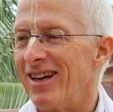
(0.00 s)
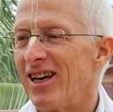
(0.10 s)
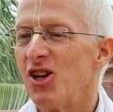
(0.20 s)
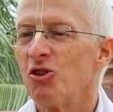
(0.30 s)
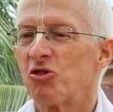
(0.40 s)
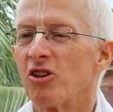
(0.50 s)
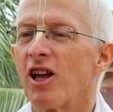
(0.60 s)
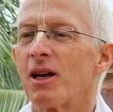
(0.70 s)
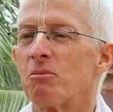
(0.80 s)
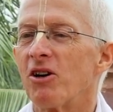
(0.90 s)
He used to
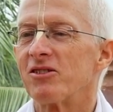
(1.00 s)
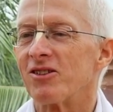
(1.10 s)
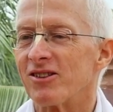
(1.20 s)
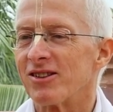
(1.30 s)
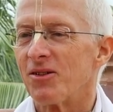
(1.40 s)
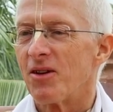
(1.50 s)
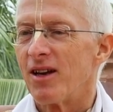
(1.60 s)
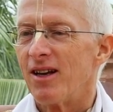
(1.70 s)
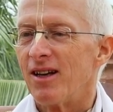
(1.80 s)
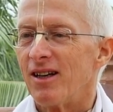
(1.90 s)
like buzzers.
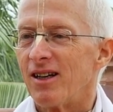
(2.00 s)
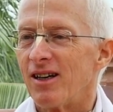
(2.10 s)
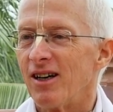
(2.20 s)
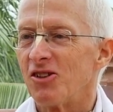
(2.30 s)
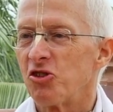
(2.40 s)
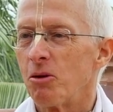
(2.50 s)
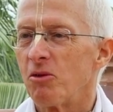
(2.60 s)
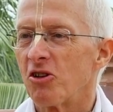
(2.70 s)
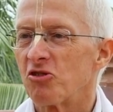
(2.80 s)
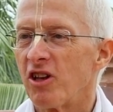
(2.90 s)
Some
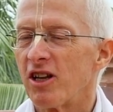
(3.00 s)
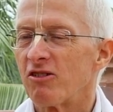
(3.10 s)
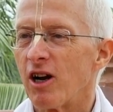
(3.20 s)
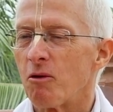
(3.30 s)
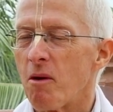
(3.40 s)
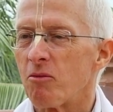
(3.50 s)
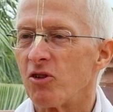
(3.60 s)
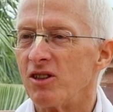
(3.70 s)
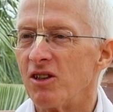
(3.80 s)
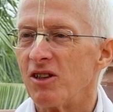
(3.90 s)
years later, I
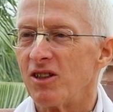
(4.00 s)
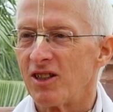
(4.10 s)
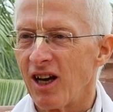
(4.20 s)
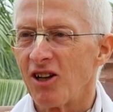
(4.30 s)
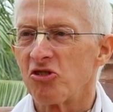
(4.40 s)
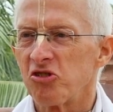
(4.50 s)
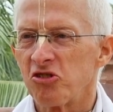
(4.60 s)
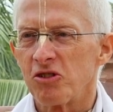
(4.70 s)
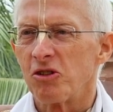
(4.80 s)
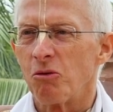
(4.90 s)
remember in
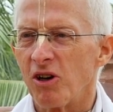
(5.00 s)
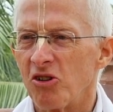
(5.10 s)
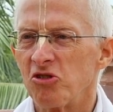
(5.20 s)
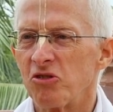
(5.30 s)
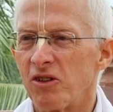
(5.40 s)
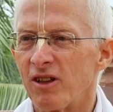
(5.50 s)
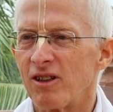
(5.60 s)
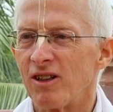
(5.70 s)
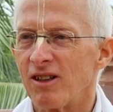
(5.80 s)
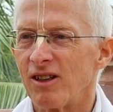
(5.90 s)
Dallas, it was
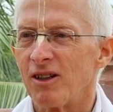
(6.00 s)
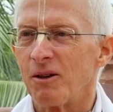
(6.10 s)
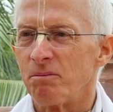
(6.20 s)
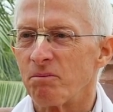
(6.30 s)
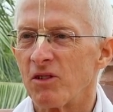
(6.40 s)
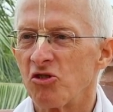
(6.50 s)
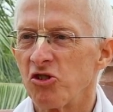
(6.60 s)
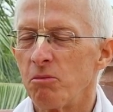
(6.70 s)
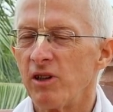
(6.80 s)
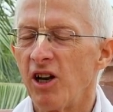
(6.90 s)
that
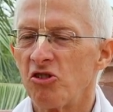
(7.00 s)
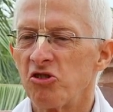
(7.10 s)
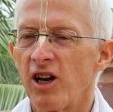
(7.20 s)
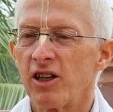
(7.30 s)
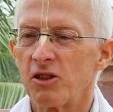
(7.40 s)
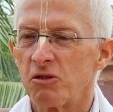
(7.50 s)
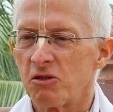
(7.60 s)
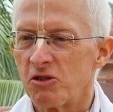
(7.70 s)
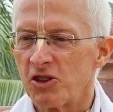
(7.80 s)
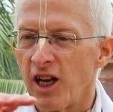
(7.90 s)
somebody decided
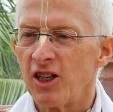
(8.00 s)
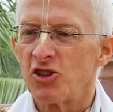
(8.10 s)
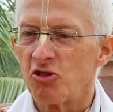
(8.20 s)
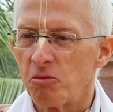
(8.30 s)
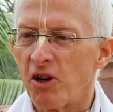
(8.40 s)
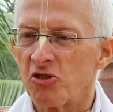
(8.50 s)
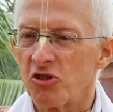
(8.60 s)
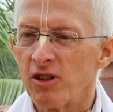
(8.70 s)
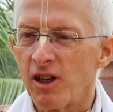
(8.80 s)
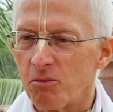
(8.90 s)
to change his
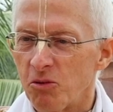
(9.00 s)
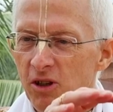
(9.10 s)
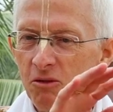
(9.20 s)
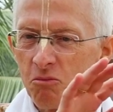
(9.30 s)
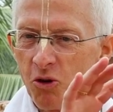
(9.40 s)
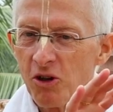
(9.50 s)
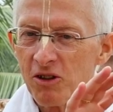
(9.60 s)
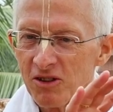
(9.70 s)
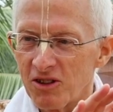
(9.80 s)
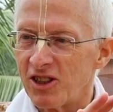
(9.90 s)
buzzer and put a
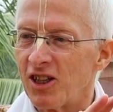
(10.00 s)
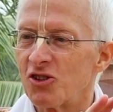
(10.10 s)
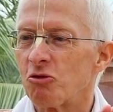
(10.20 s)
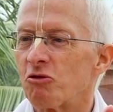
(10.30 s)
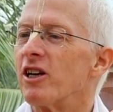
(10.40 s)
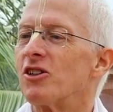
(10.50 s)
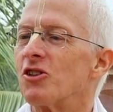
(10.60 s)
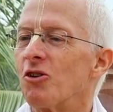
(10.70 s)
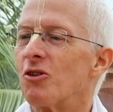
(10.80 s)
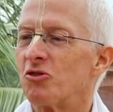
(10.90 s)
more gentle
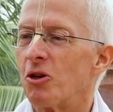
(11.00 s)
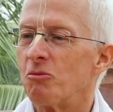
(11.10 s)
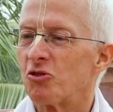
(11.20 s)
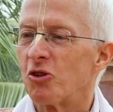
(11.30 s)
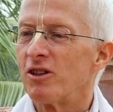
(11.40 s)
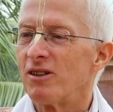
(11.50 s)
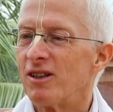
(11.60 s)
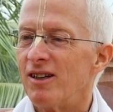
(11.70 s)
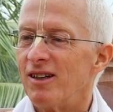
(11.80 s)
ringtone of some sort.